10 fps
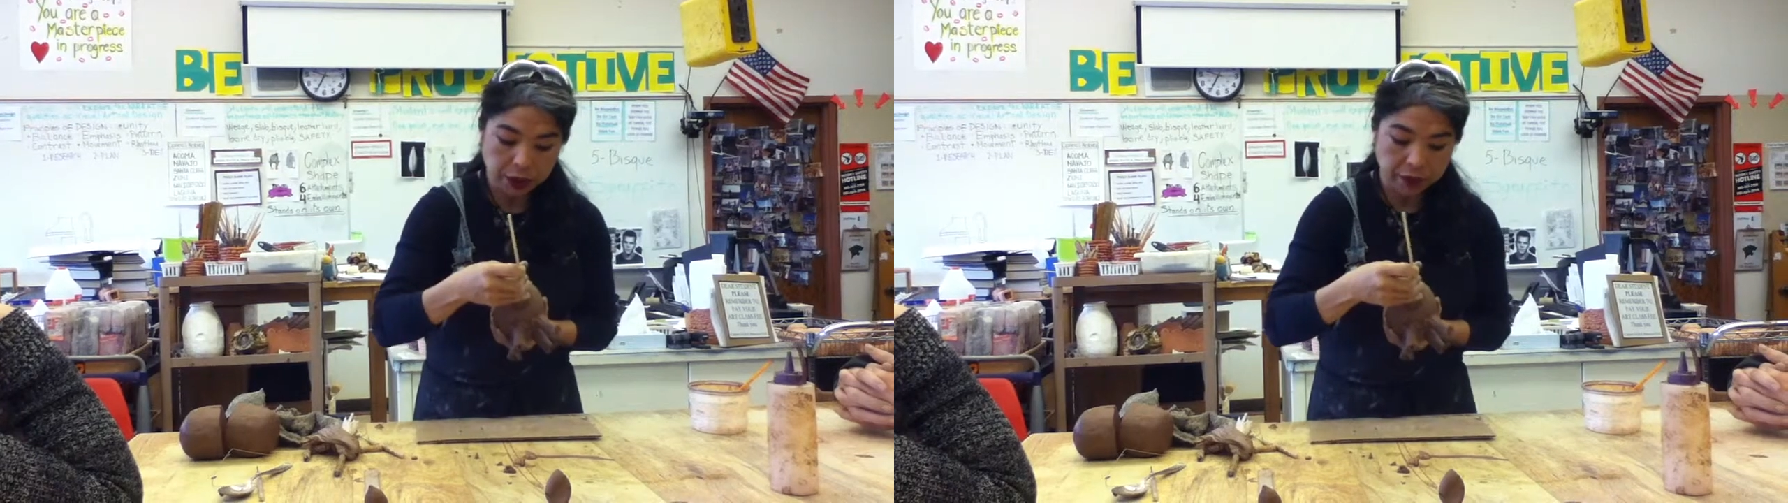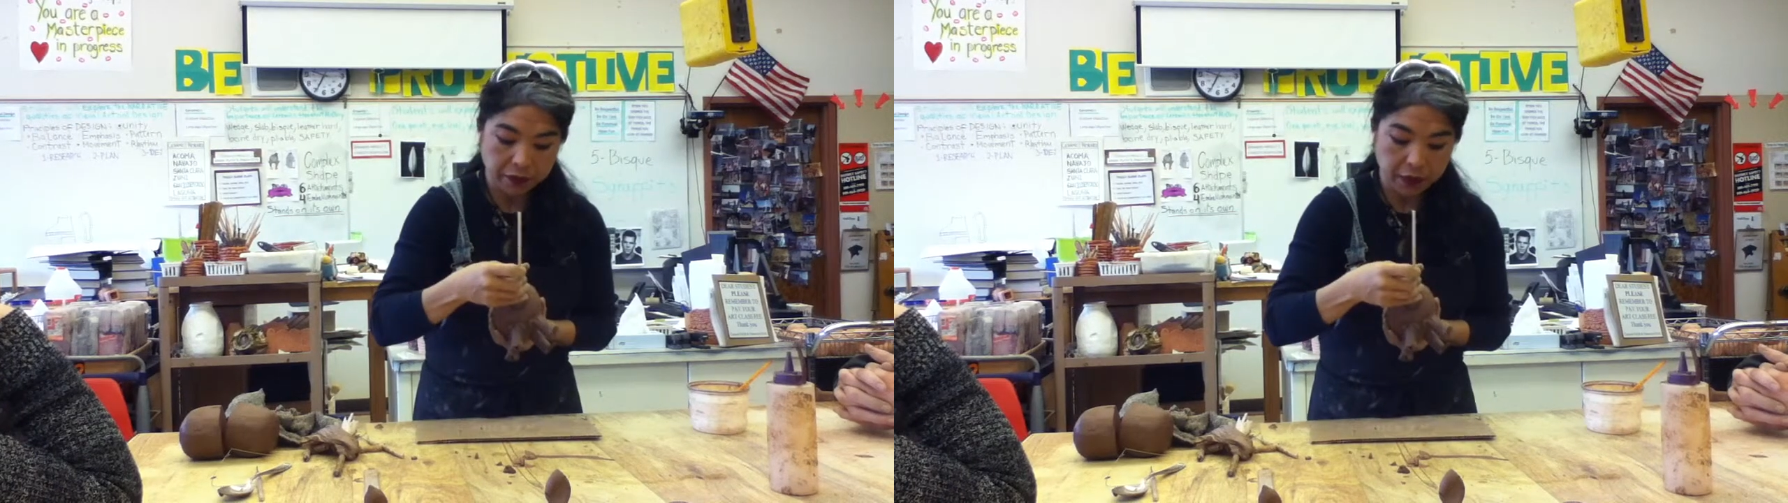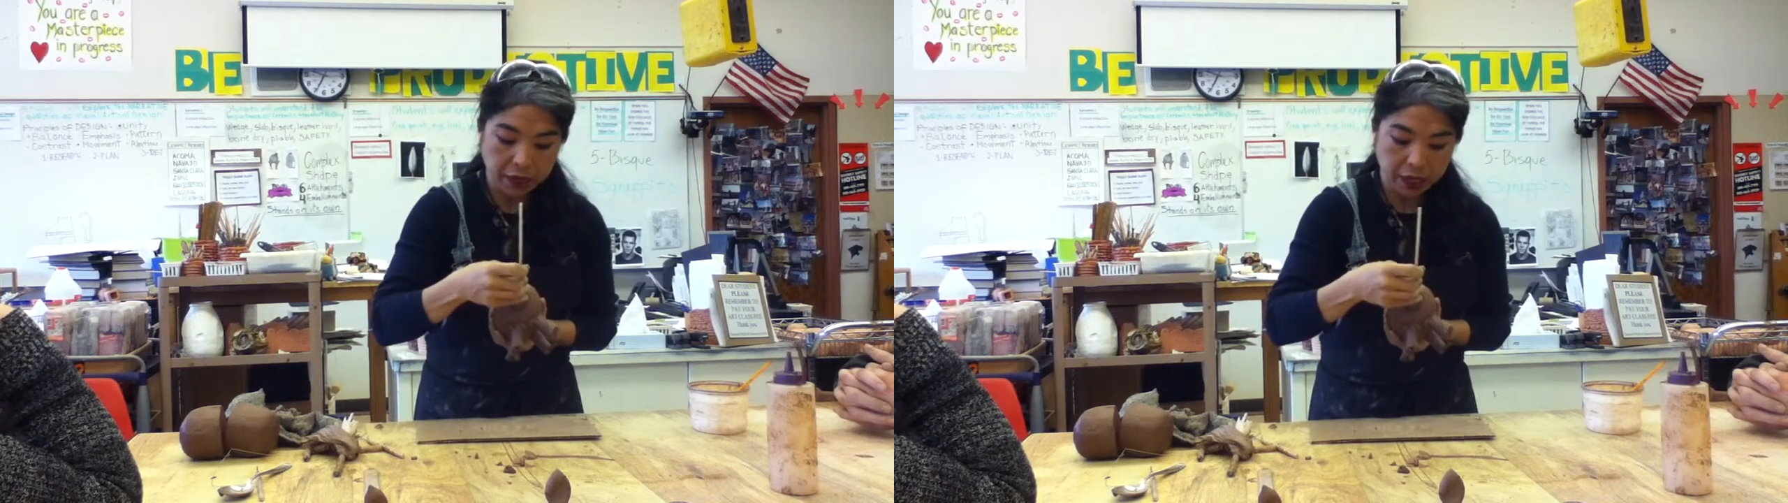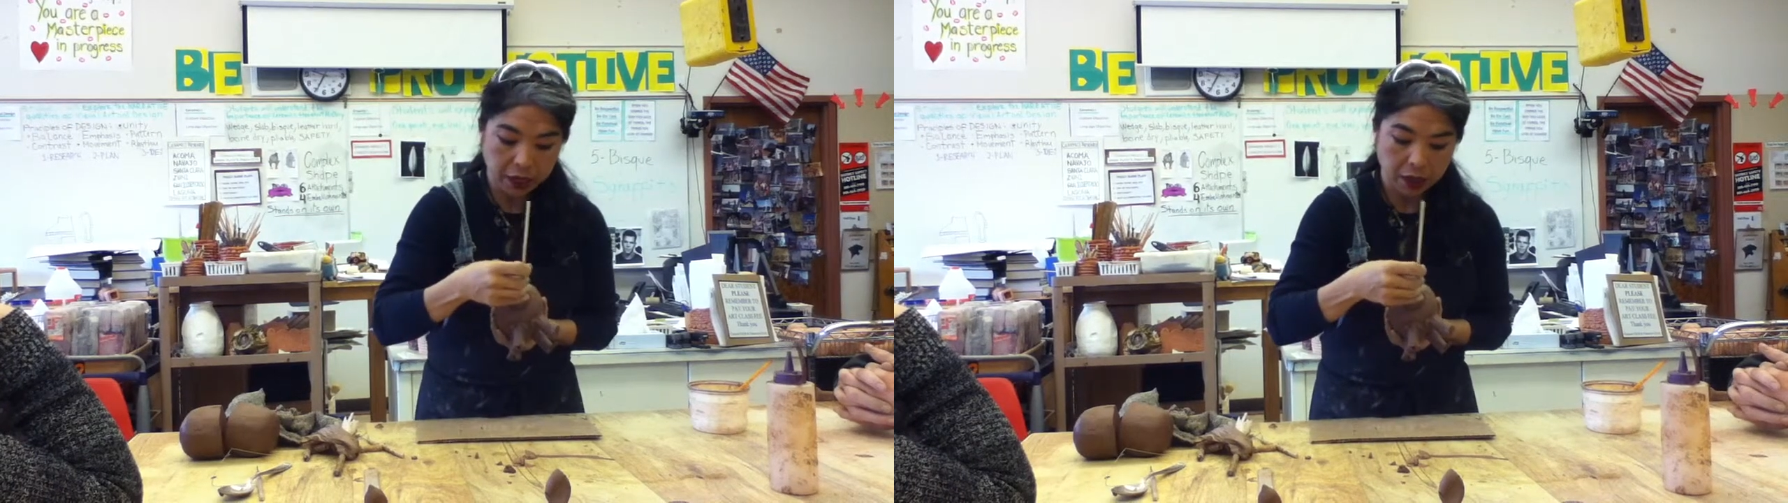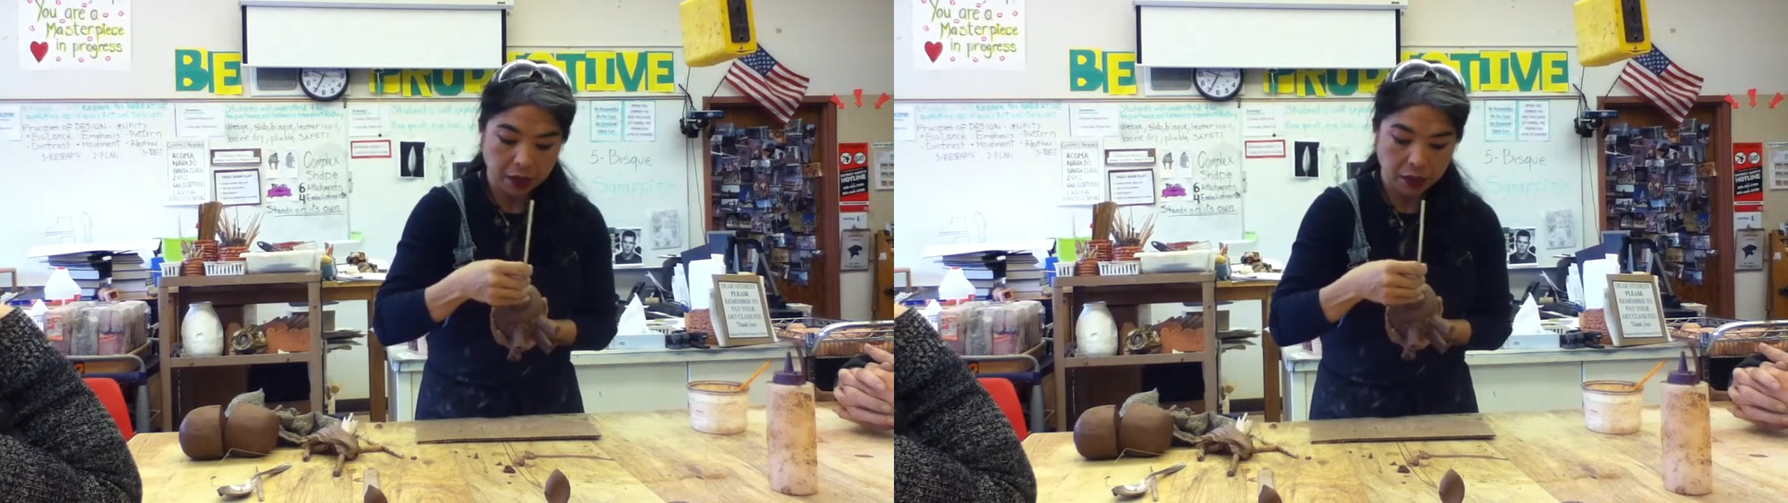I feel like
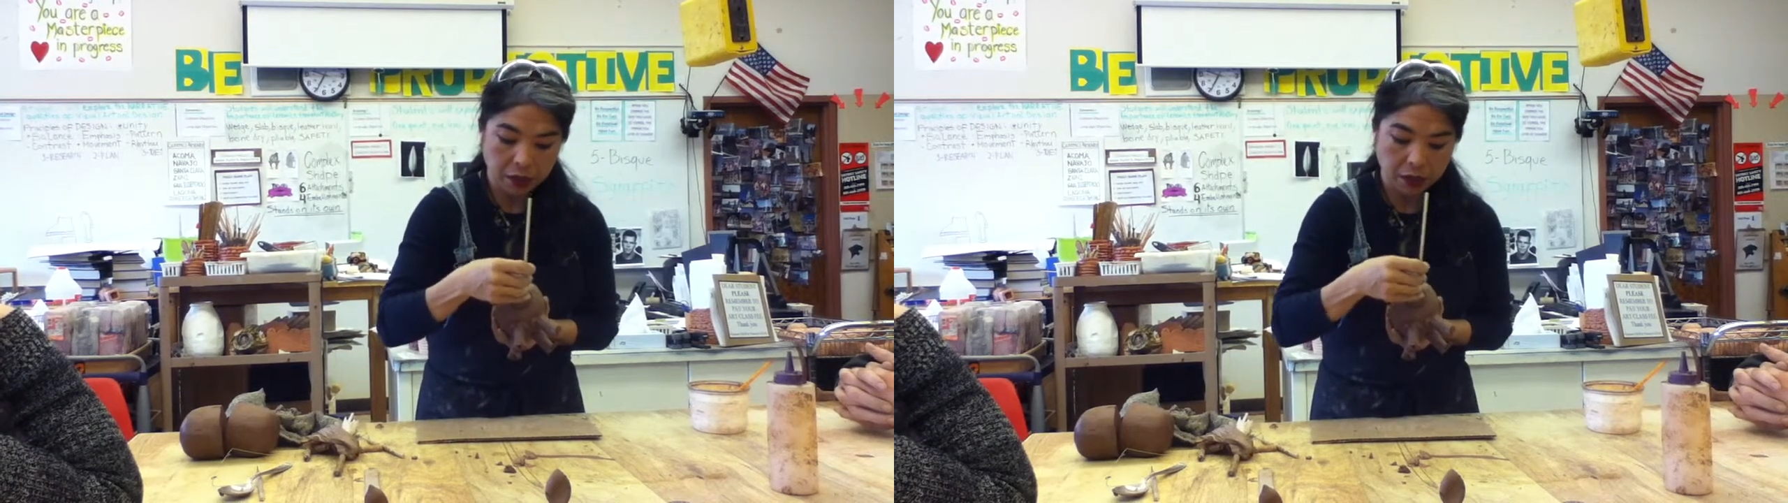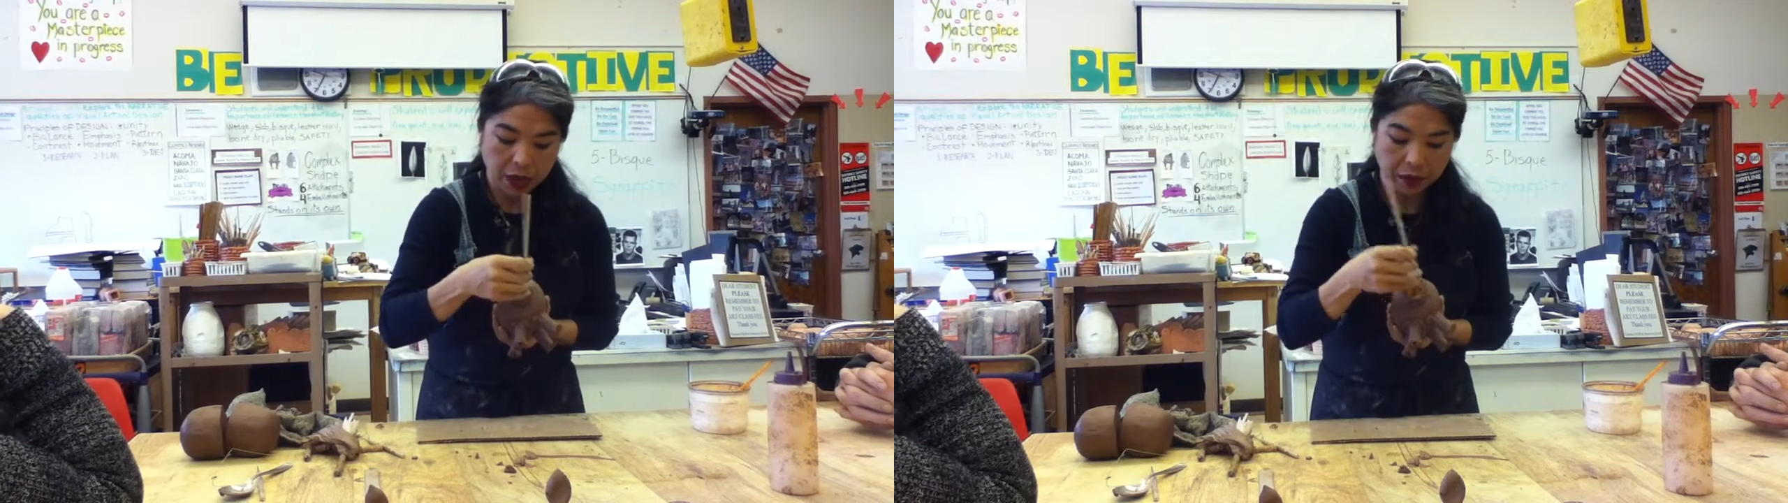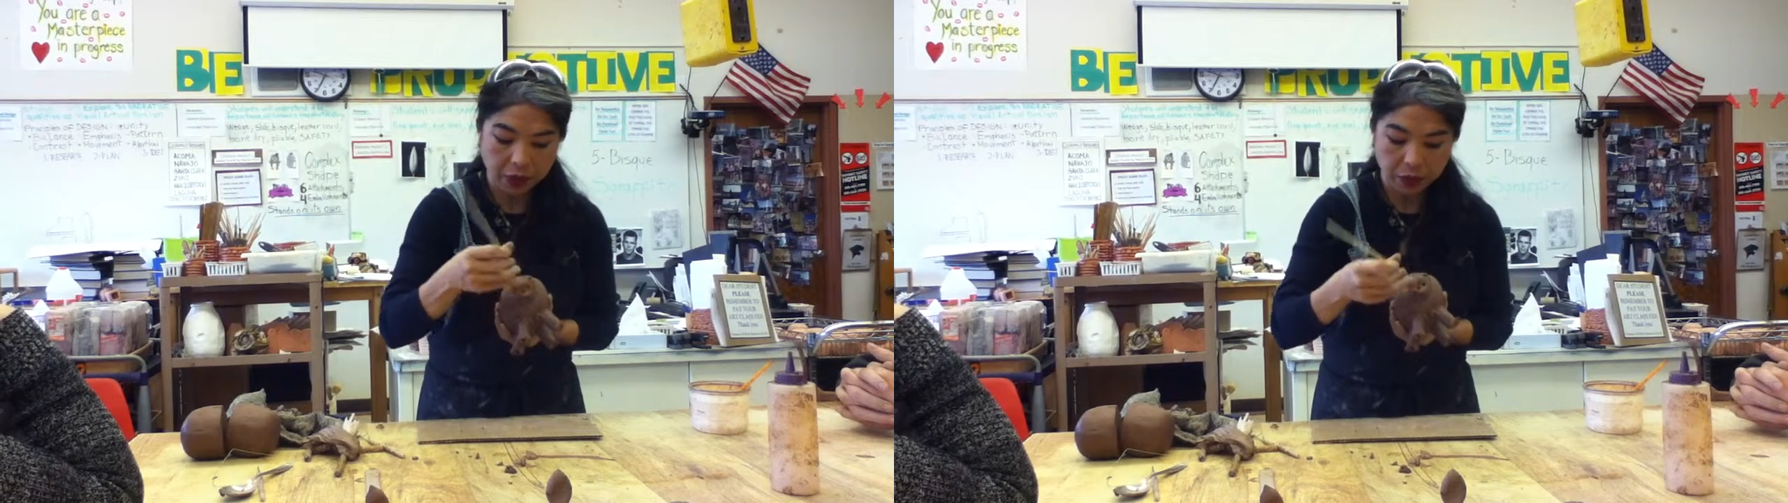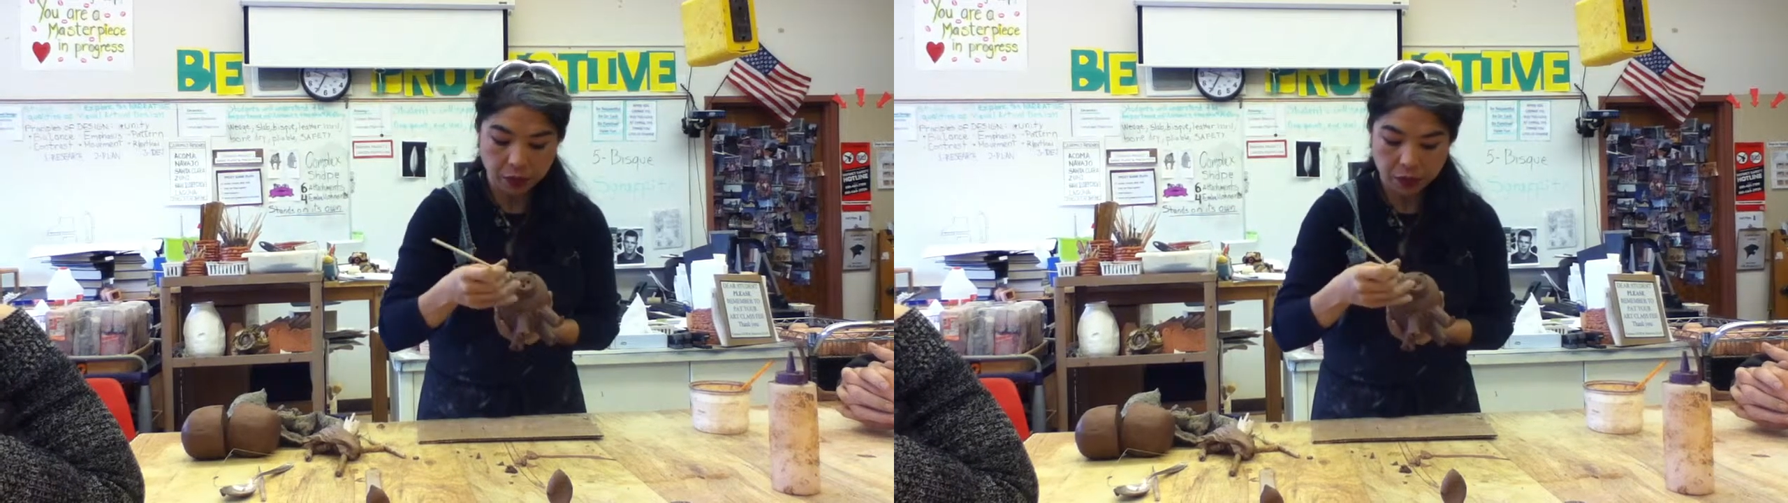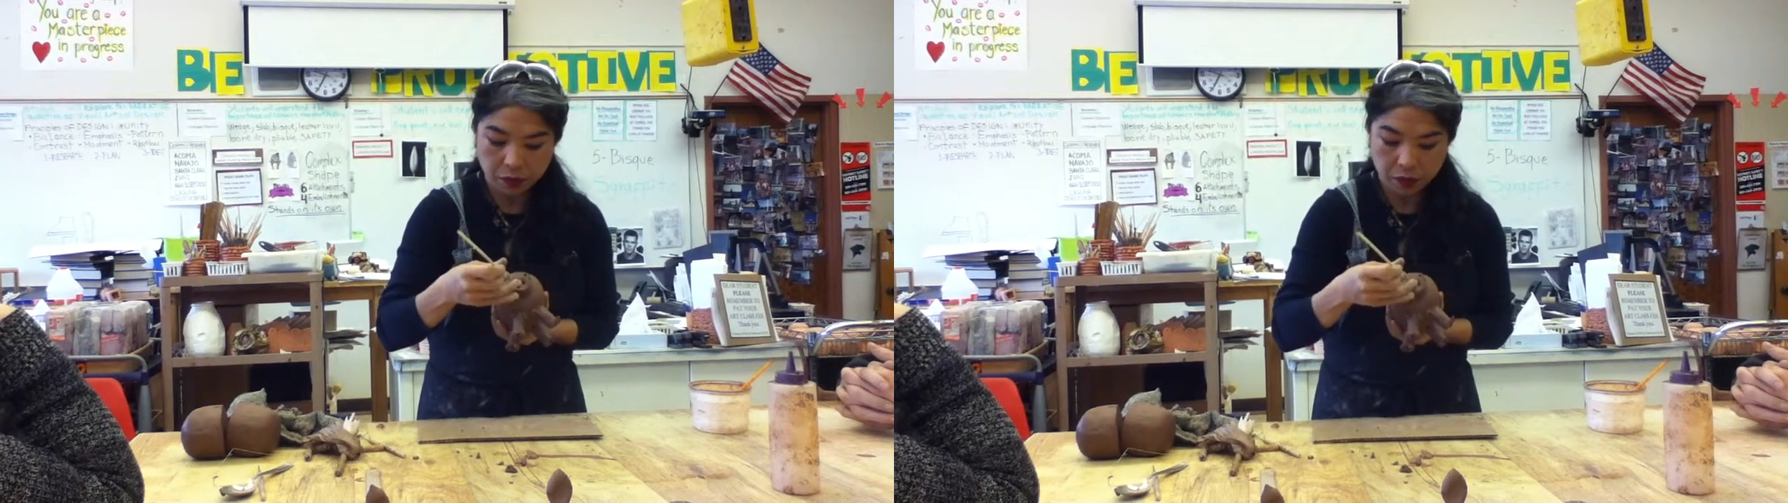it. You don't have to.